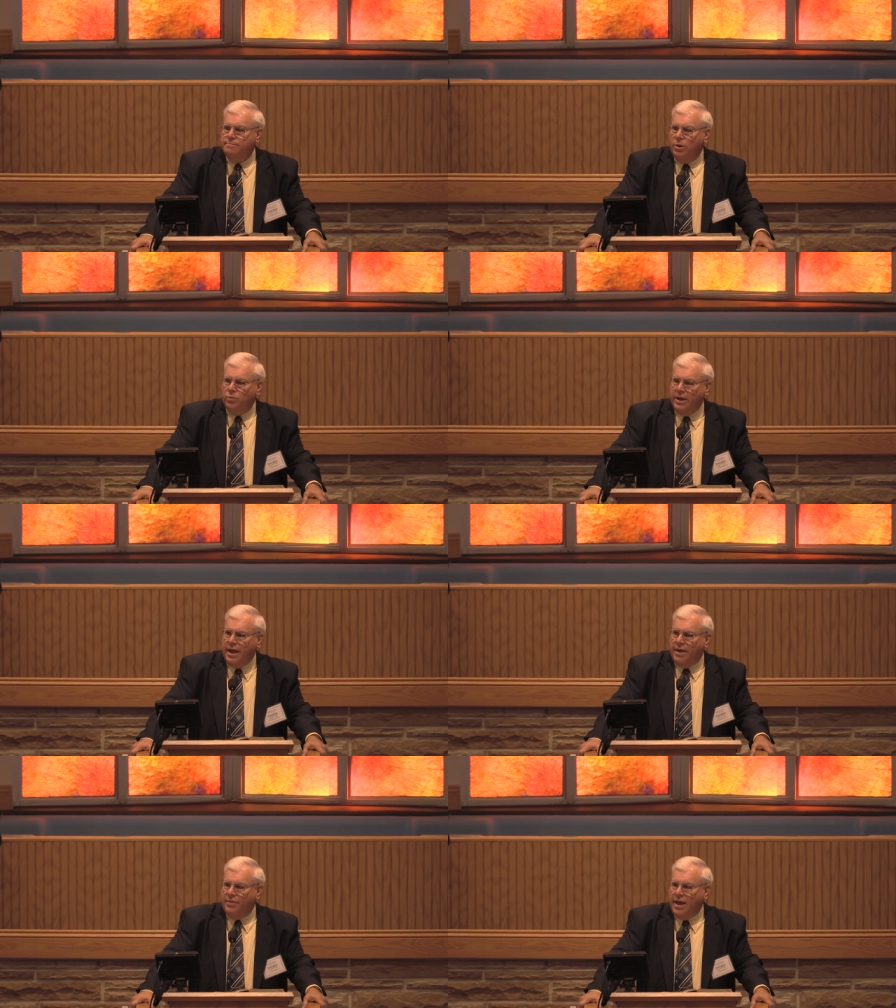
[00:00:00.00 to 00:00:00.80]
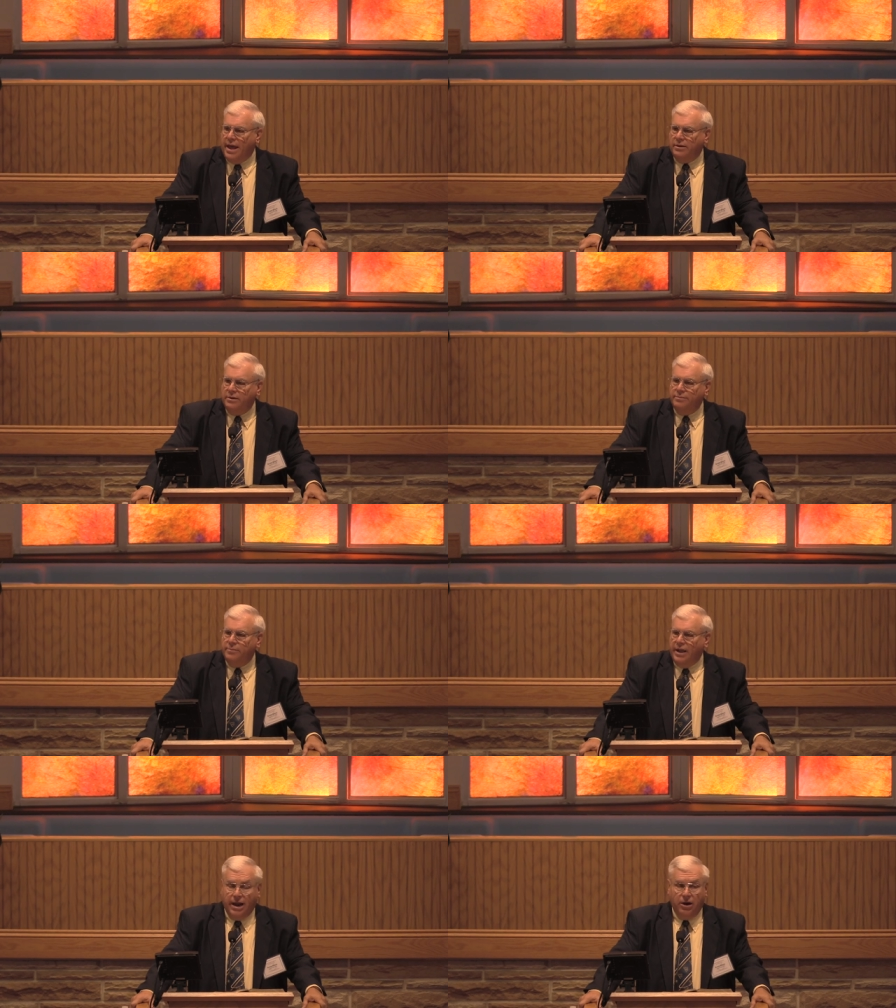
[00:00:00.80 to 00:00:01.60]
But we have
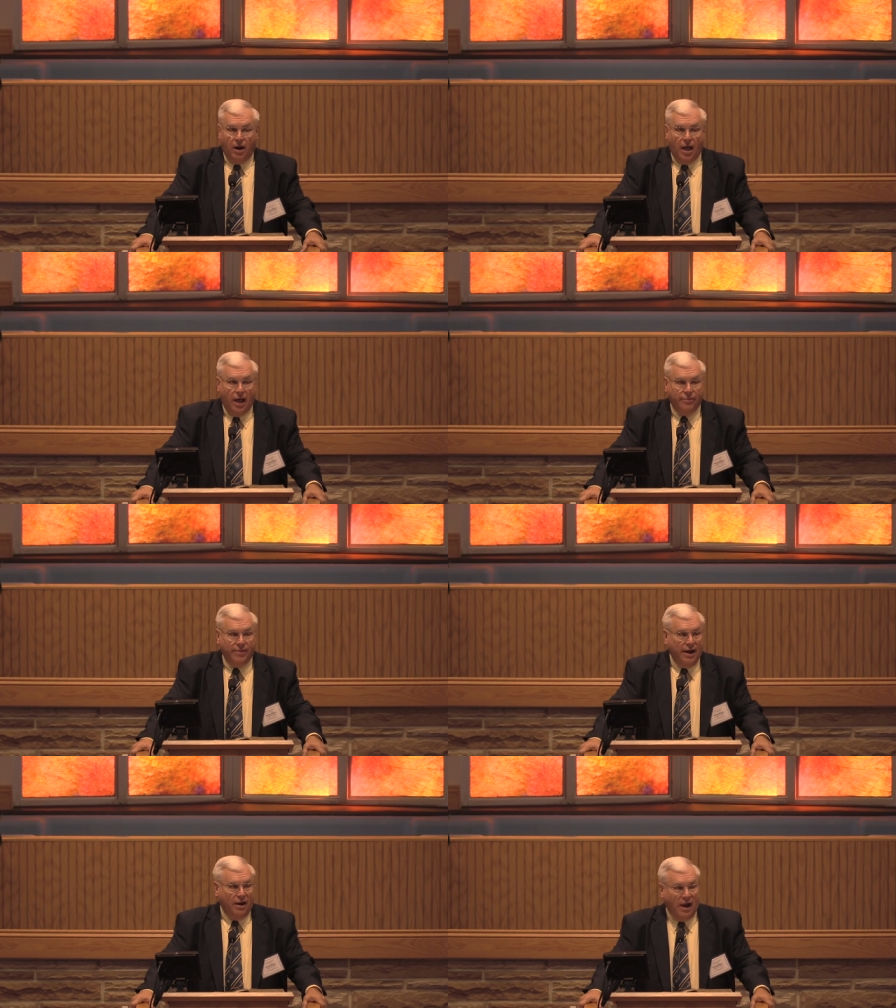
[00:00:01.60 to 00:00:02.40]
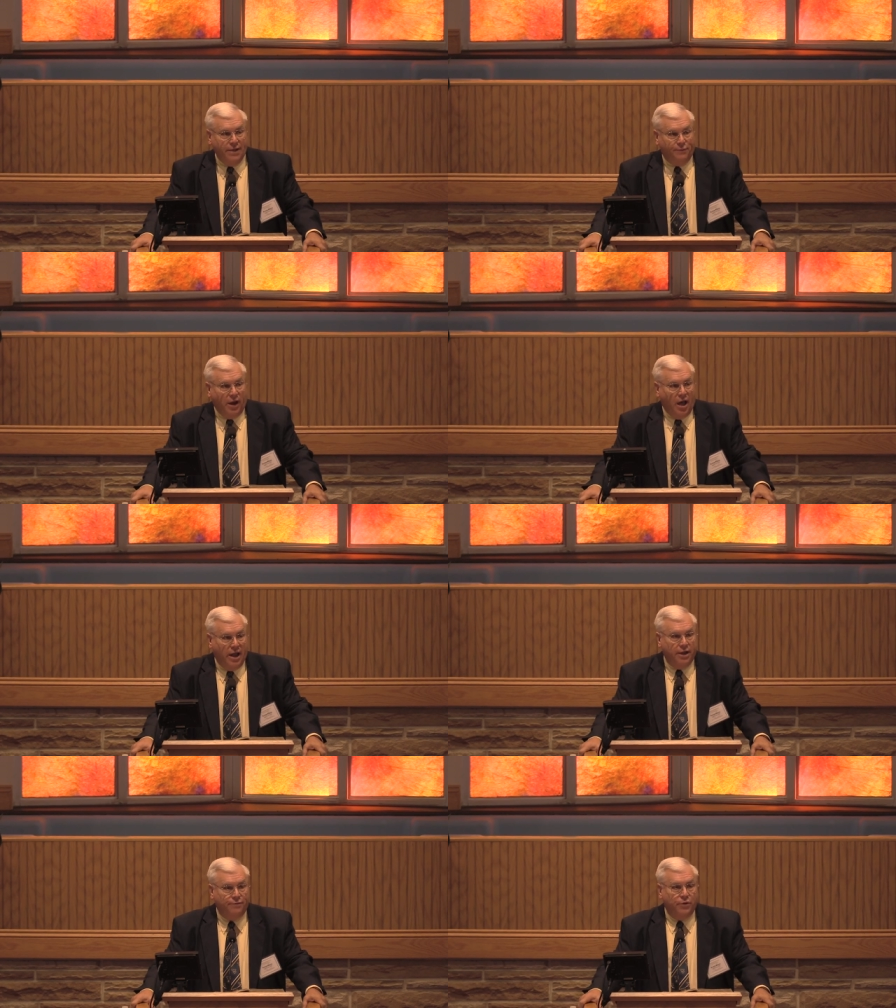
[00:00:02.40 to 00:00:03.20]
that airline, that
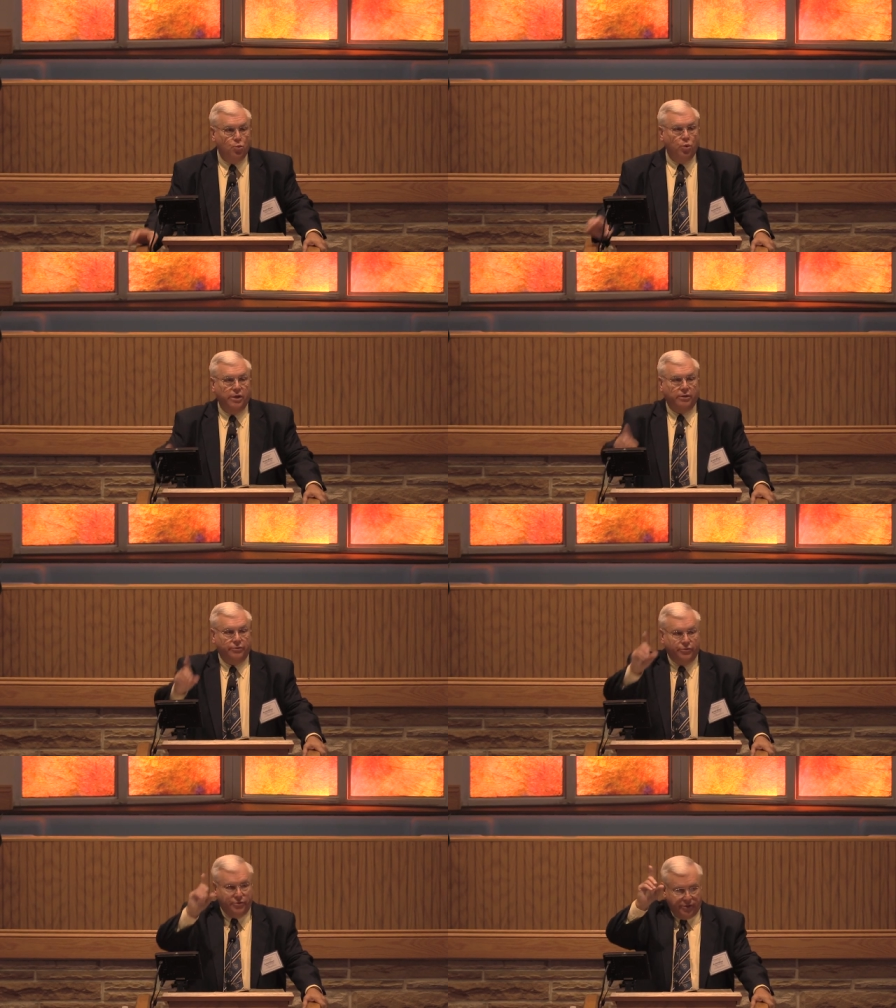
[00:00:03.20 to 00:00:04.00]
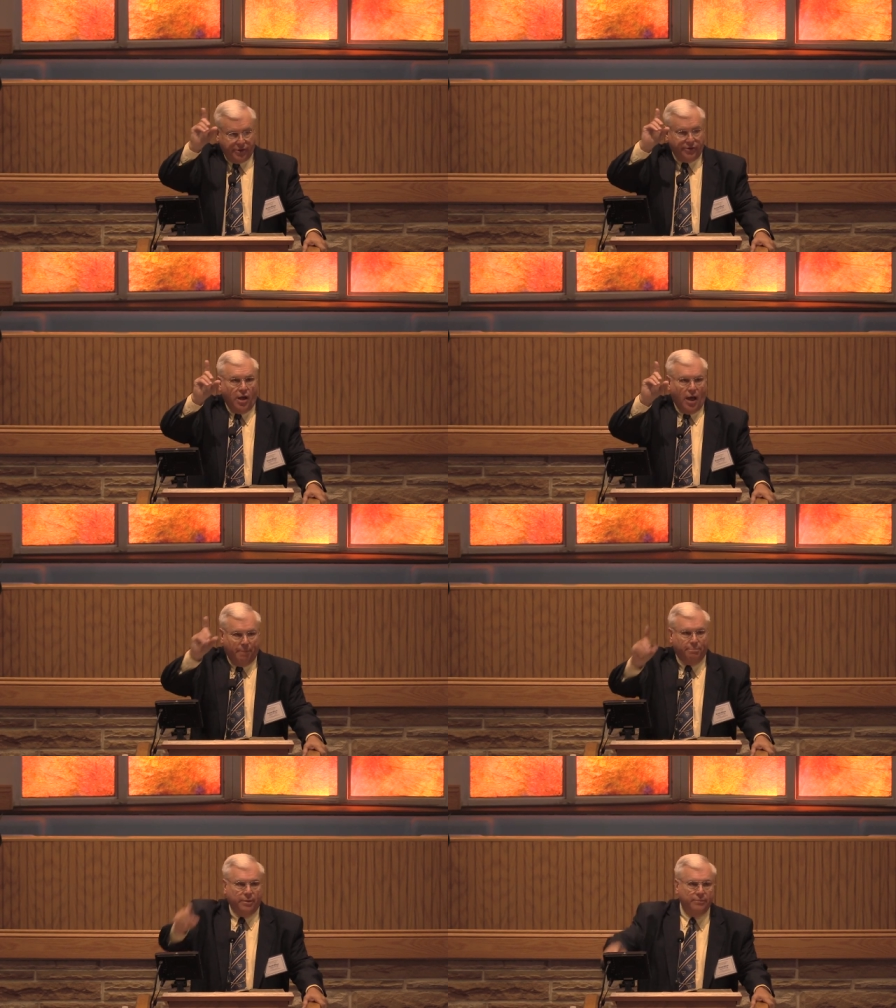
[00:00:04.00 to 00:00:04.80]
lifeline, if you will, to the top